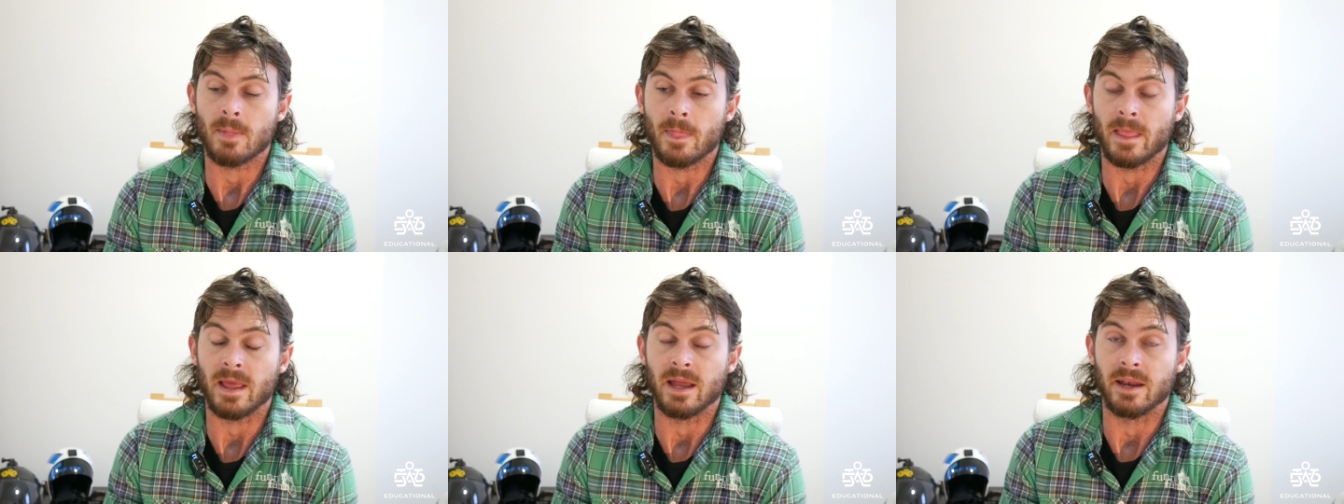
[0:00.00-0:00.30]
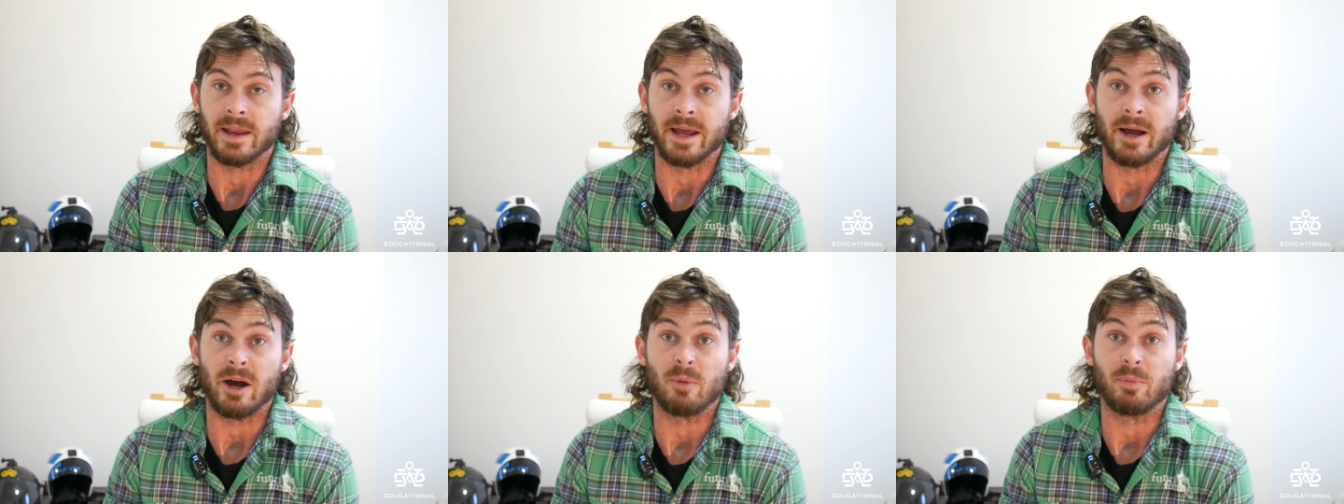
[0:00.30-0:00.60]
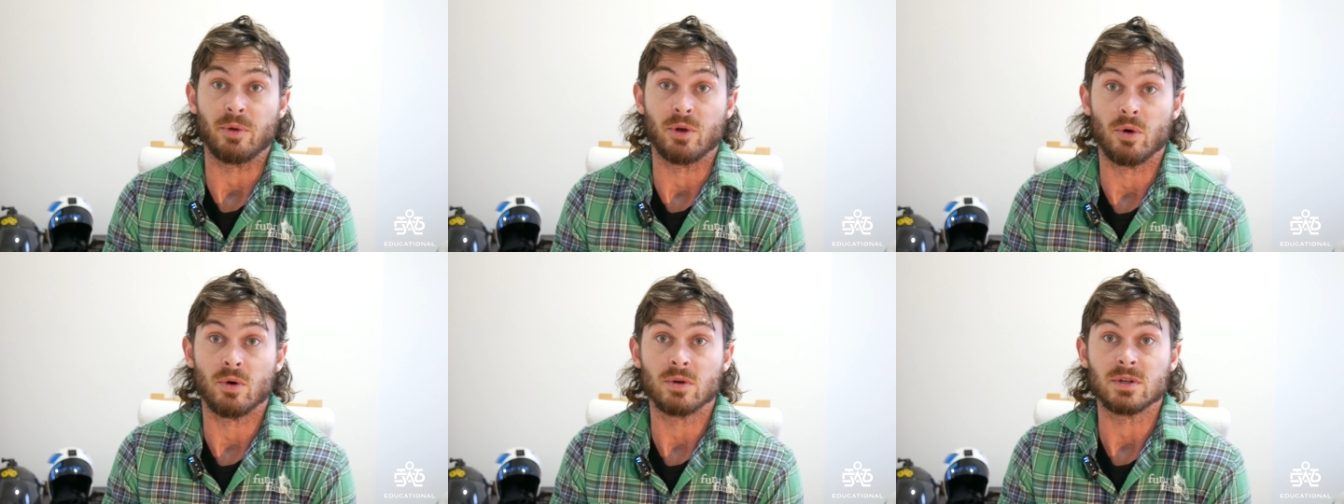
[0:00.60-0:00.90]
Now,
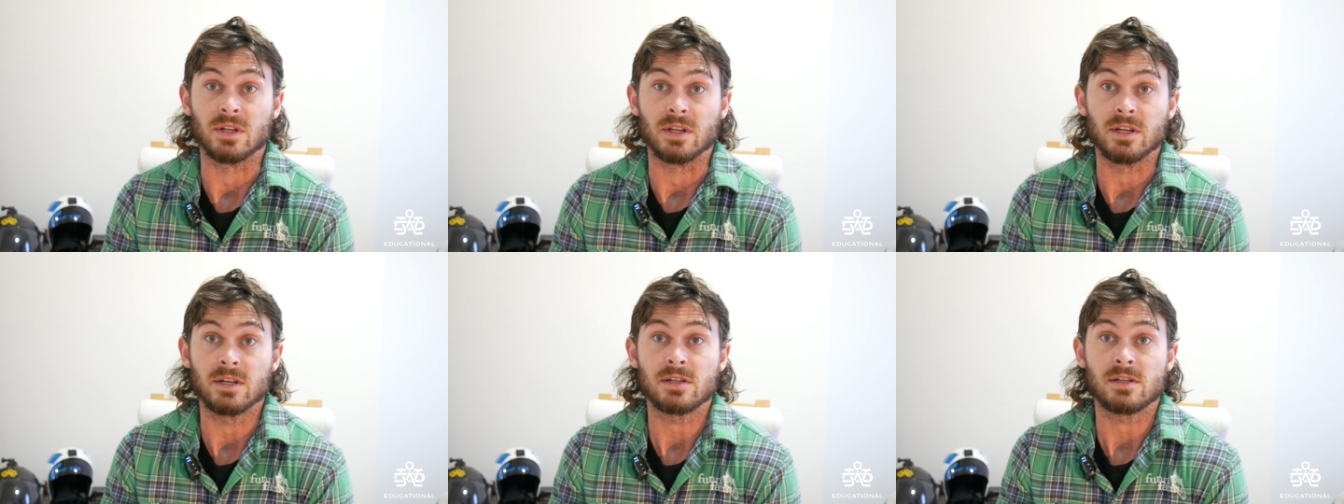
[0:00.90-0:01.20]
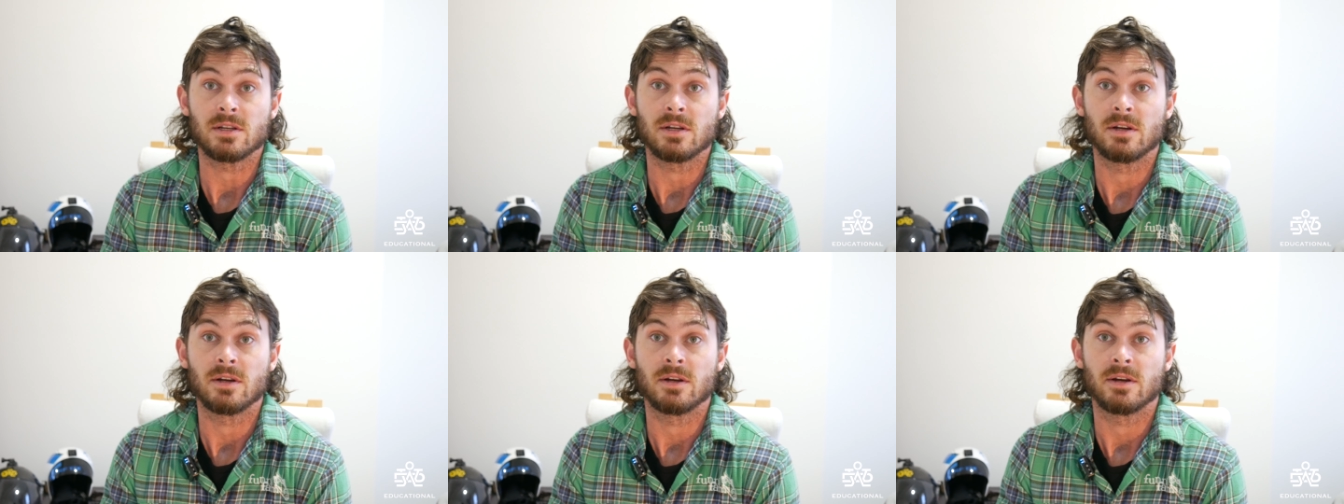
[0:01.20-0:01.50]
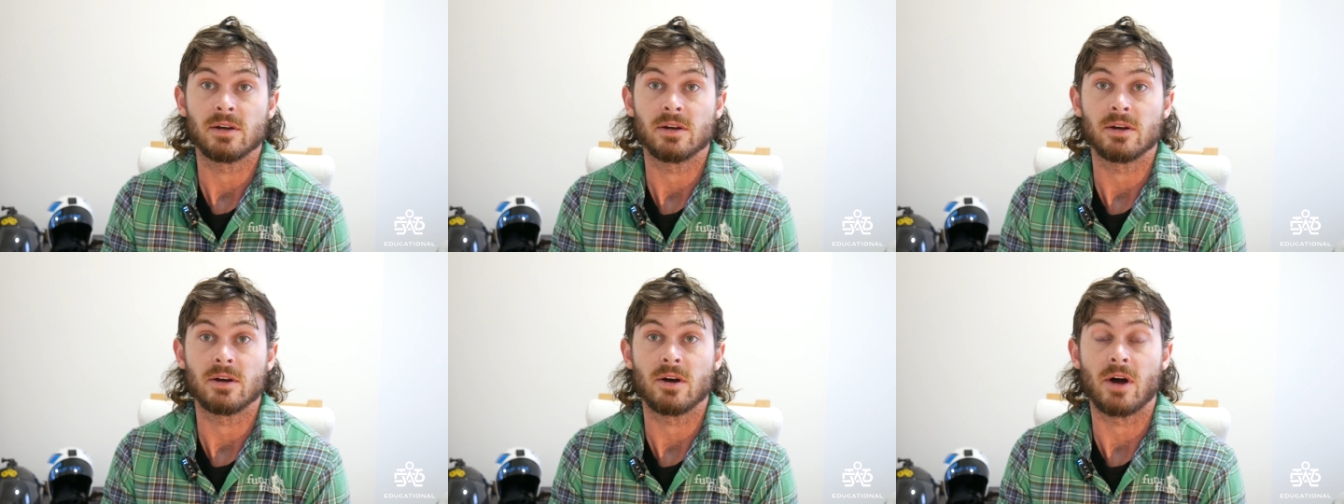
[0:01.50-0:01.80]
because of this,
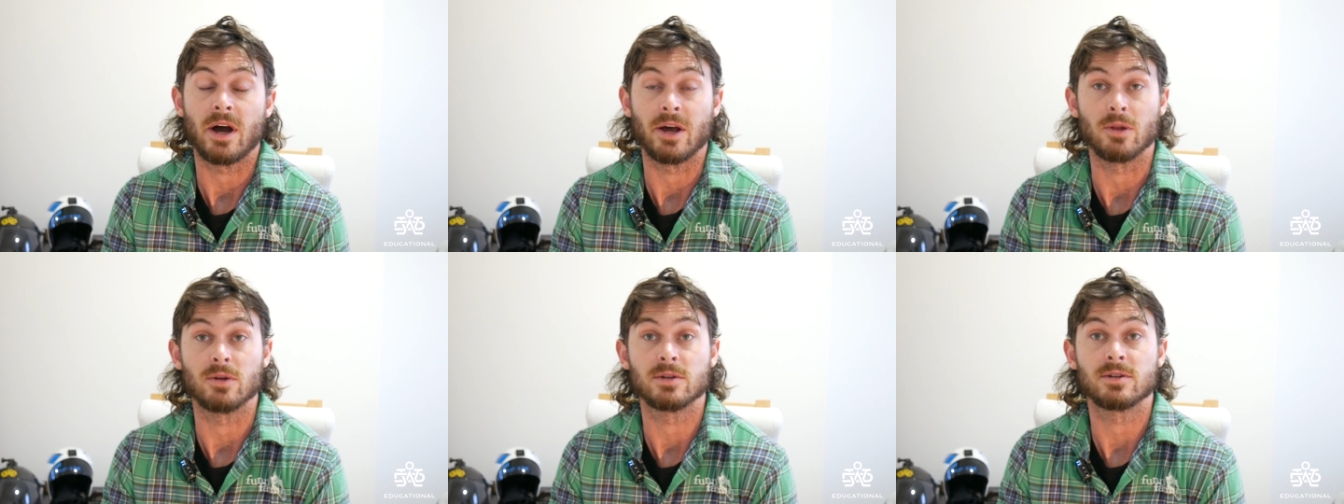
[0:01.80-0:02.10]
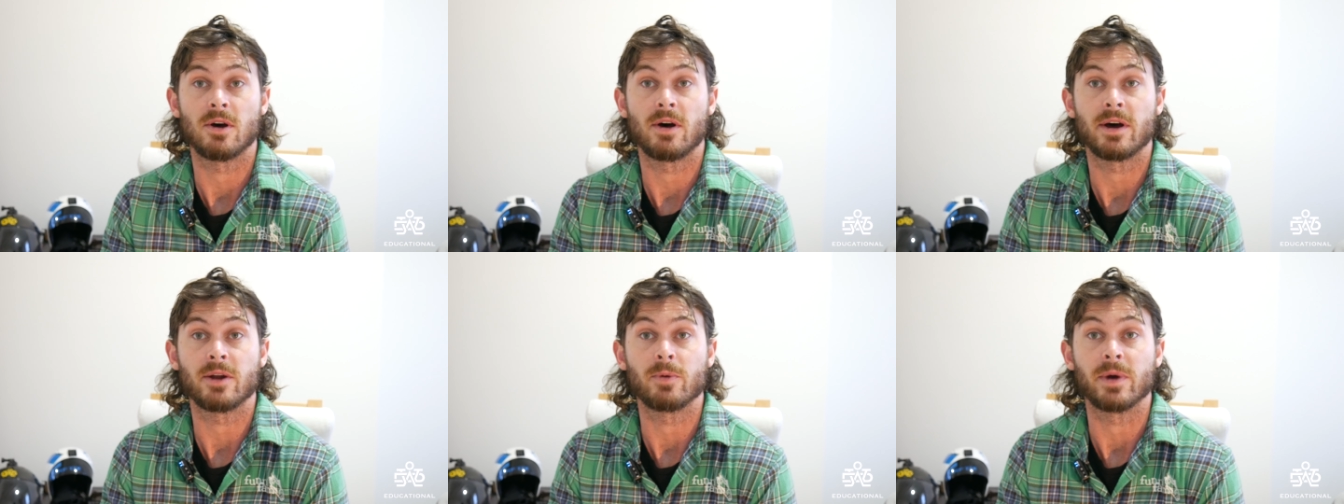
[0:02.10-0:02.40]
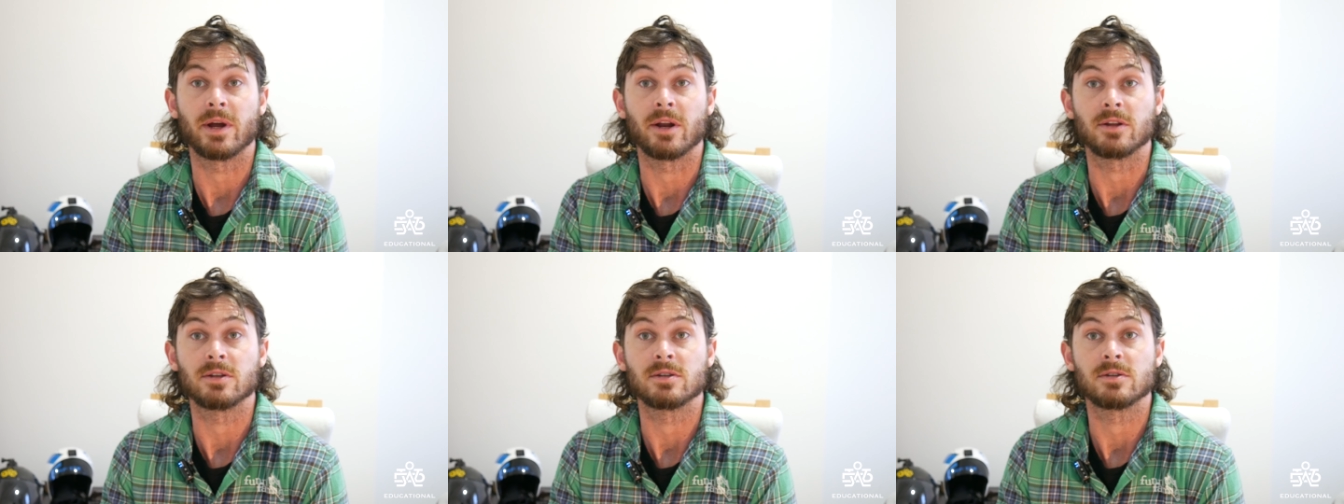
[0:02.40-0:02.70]
I lost height
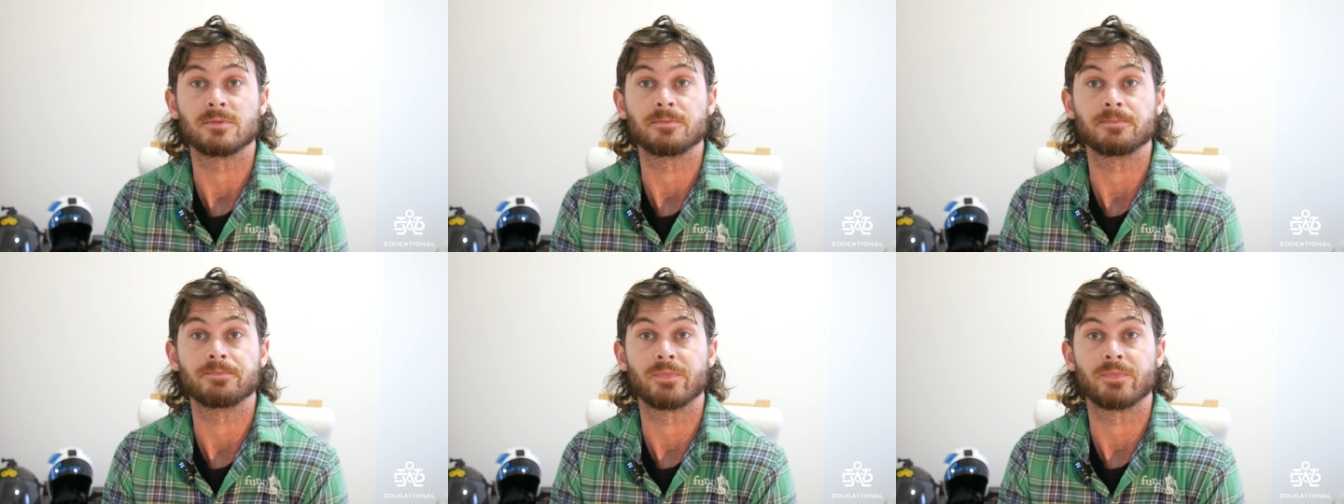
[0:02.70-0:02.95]
awareness.